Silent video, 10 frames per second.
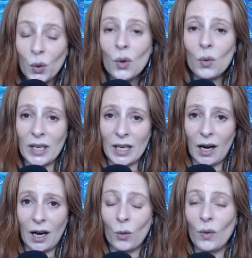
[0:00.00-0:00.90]
who we
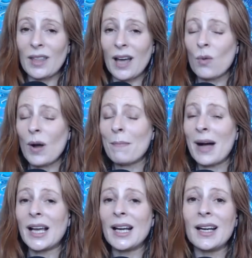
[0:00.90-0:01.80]
are with our
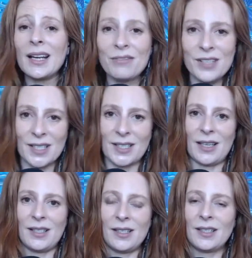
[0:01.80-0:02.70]

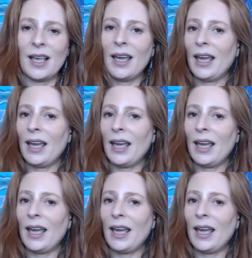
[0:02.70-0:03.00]
magnificence